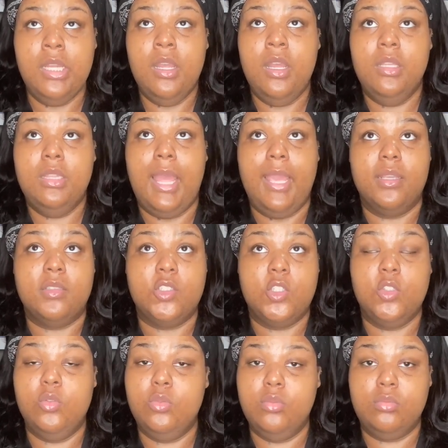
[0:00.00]
like
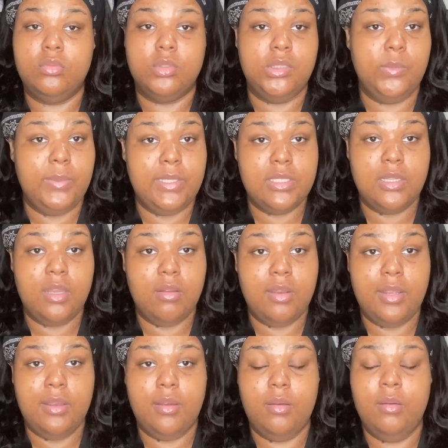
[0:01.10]
2-3 weeks ago
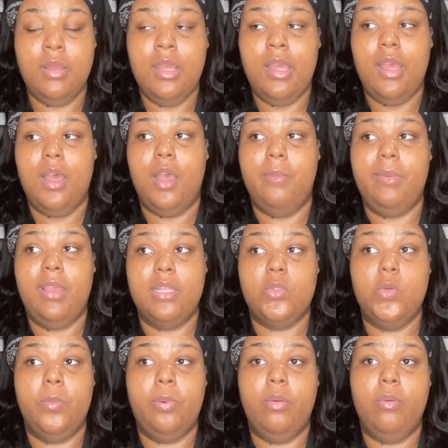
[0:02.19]
now. It got
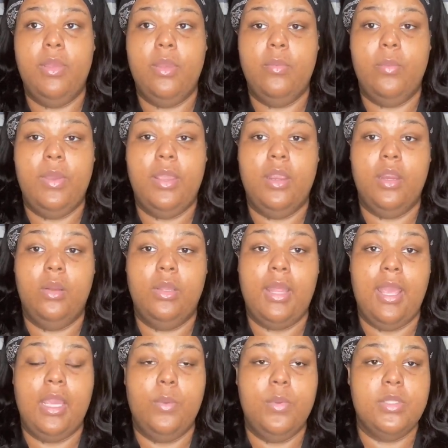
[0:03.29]
to a point where
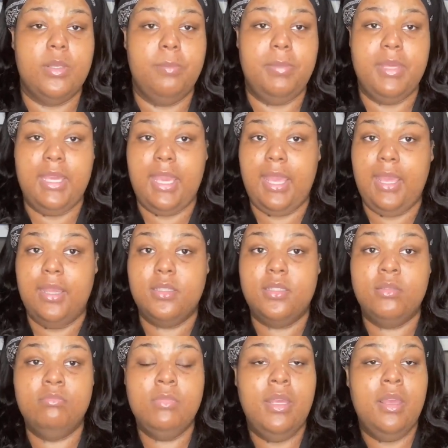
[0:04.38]
like it was a big
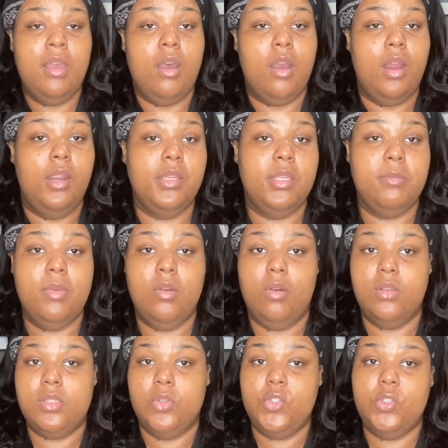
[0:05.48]
ass argument
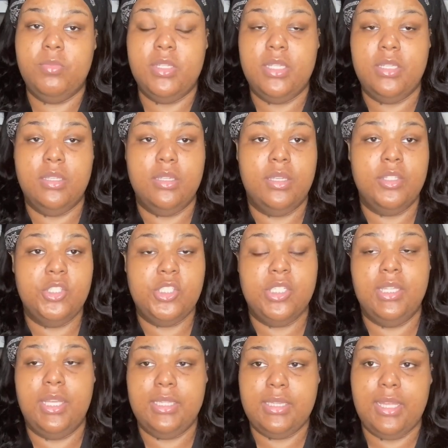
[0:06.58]
on social media and shit
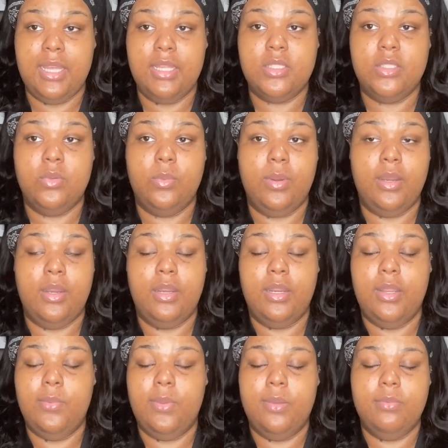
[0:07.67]
like that, to where
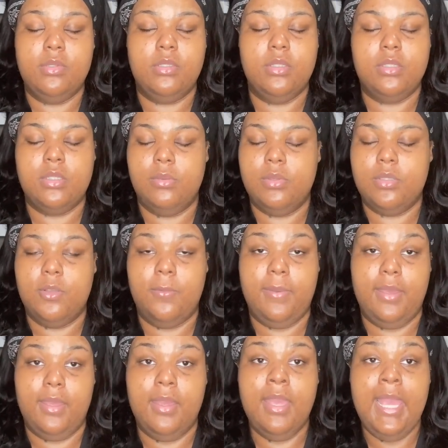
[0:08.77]
it was so
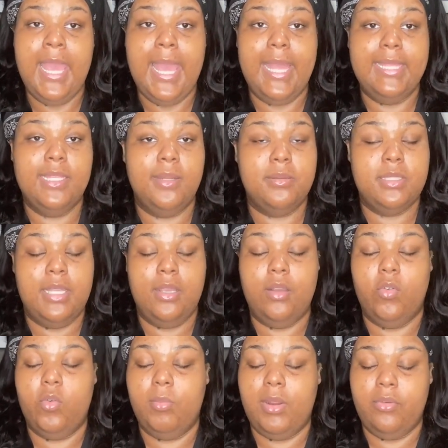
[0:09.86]
bad. I ended up staying
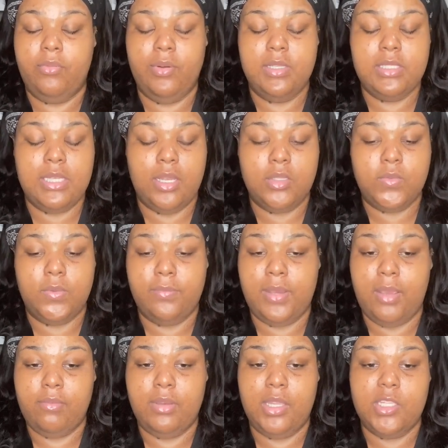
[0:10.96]
over at my friend's house for
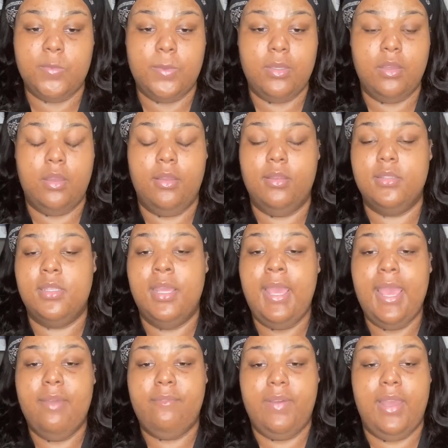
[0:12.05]
5 days because
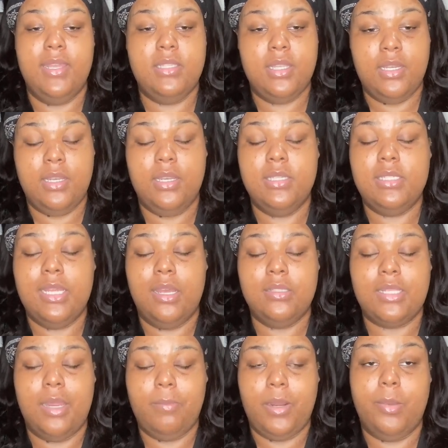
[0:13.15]
if I had stayed in this house,
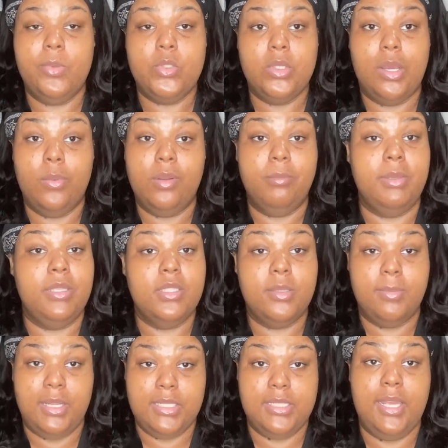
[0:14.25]
I promise you I would have beat
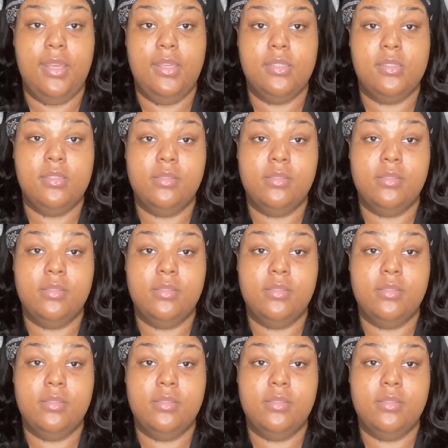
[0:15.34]
somebody's ass.